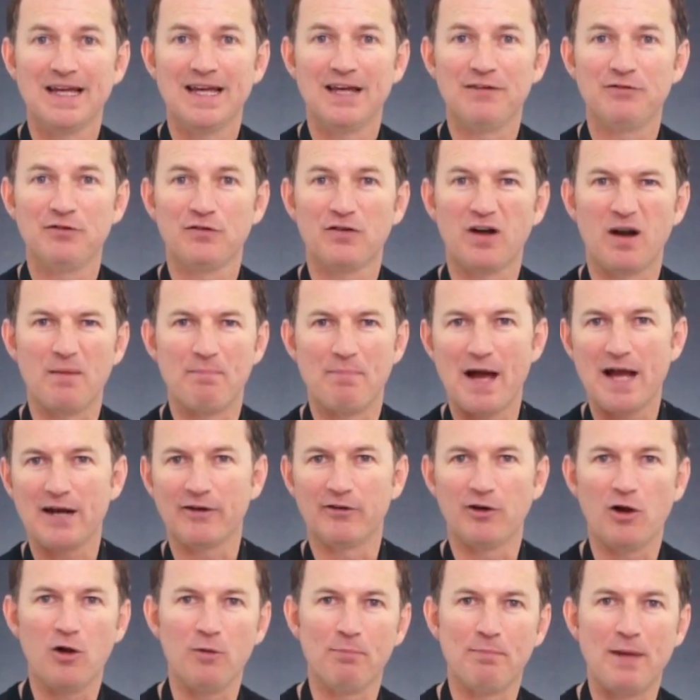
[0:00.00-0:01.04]
If you've got an
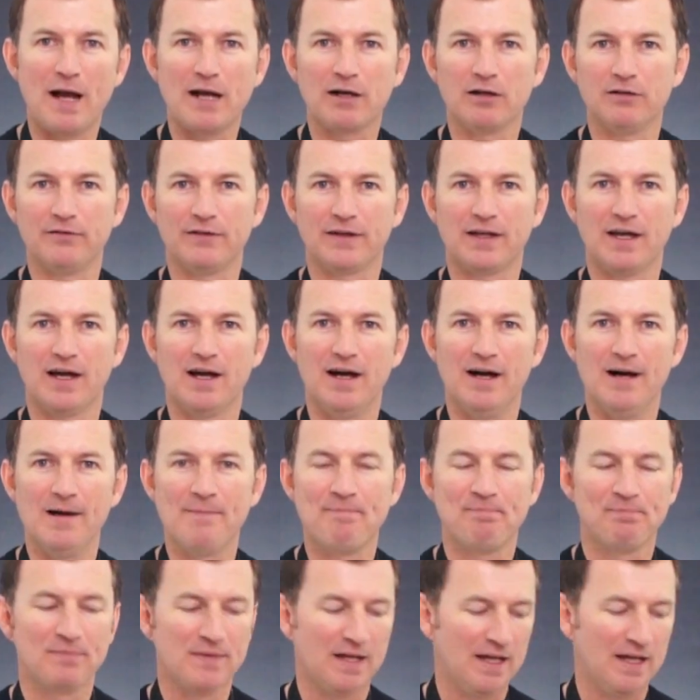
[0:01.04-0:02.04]
old banger of a car,